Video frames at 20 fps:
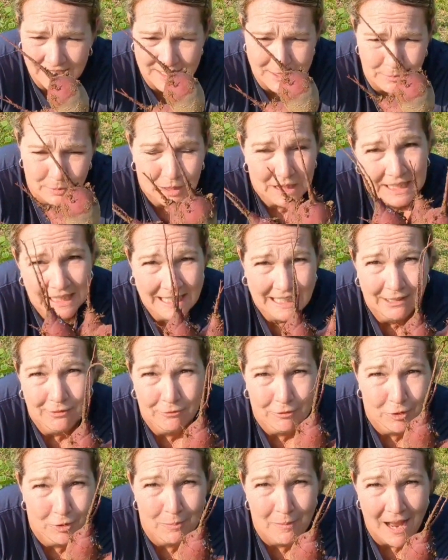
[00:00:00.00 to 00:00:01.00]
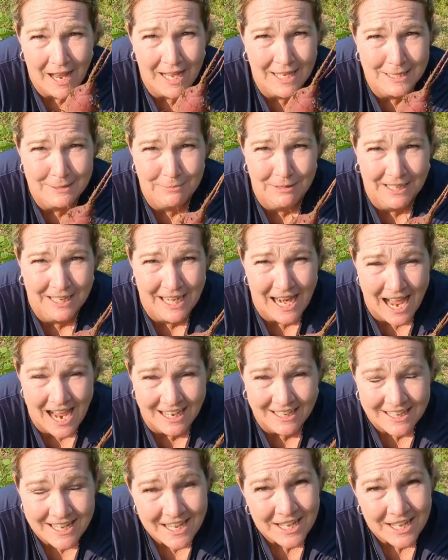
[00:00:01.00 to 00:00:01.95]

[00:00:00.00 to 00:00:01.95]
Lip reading: is plenty for my husband and I.